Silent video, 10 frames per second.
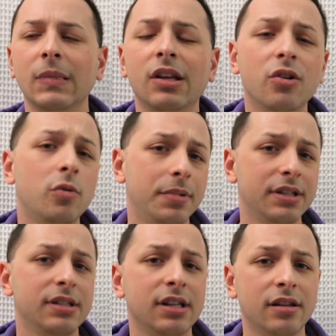It
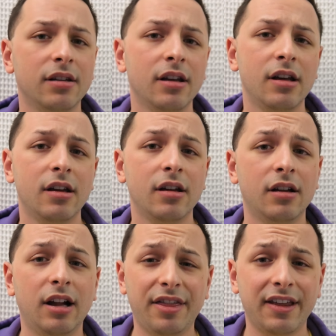opened in
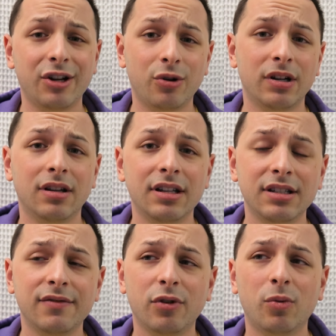a theater in
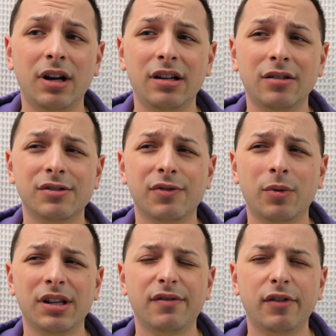London for a while. It was for
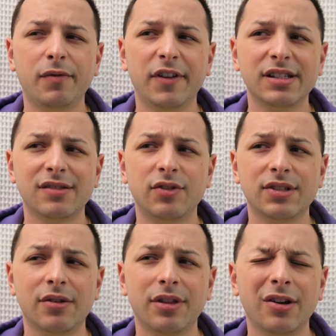one of the film
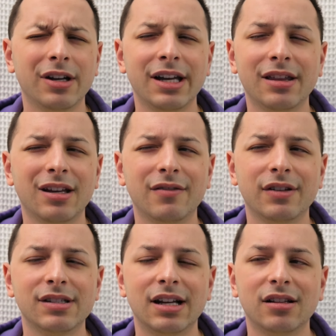festivals out there. I can't think of
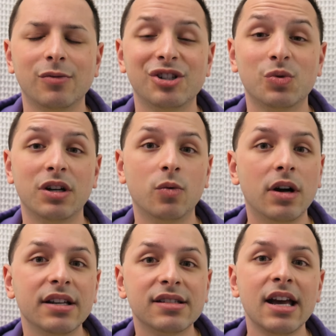exactly which one it
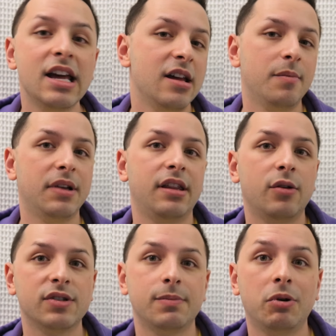was, but
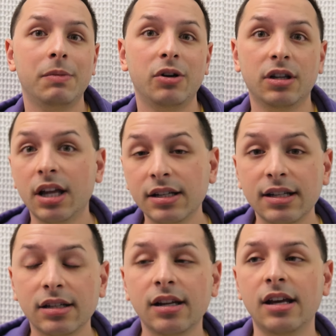there was a premiere in
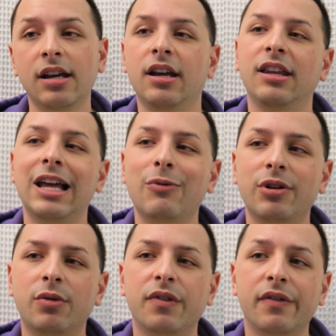London, and that
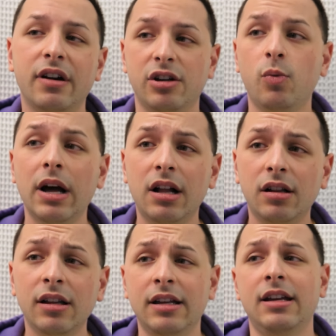went over very
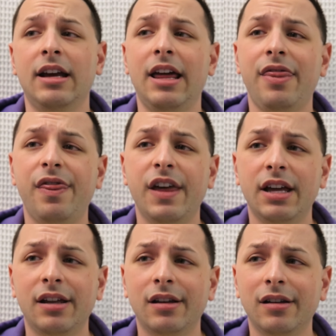well. And
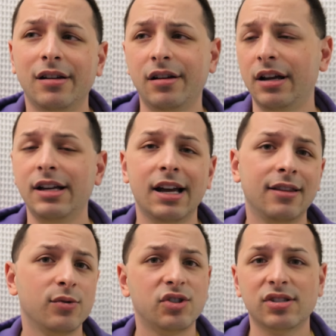then
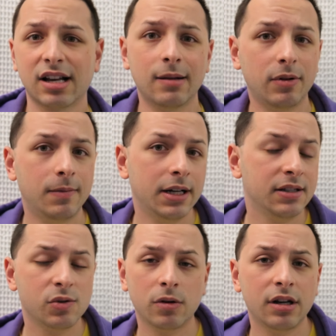again, there was just a couple
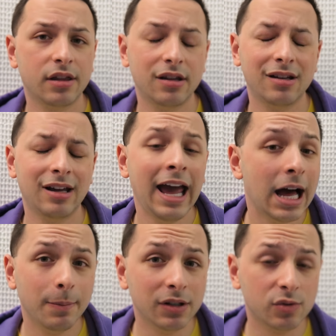months where nothing
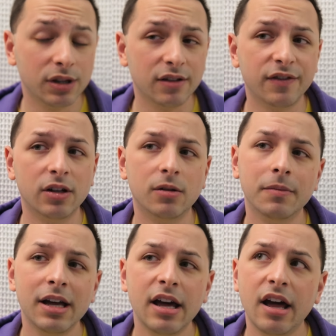happened with the
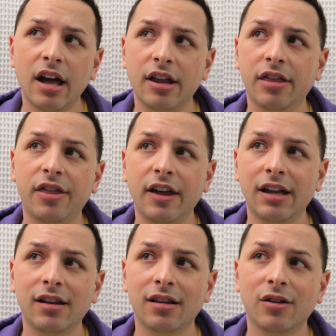film and
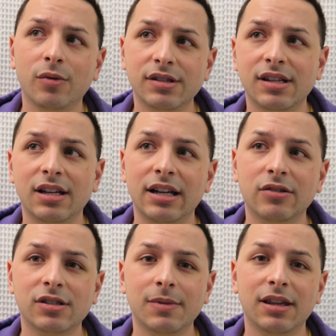then there was the
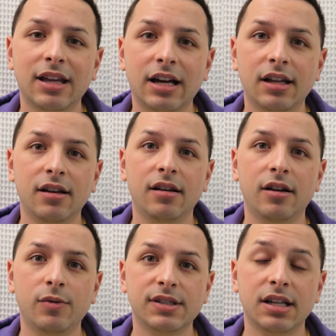announcement that
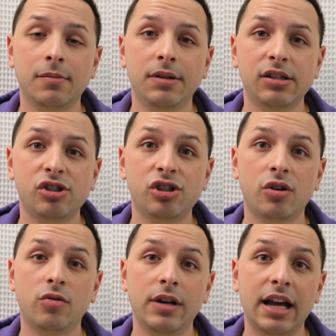it was going to be
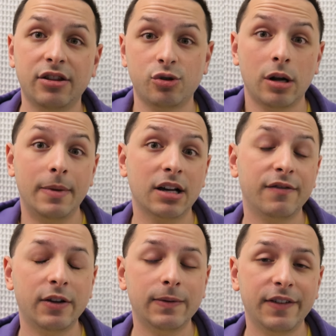shown at the Tribeca
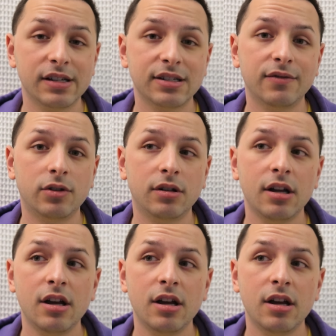Film Festival,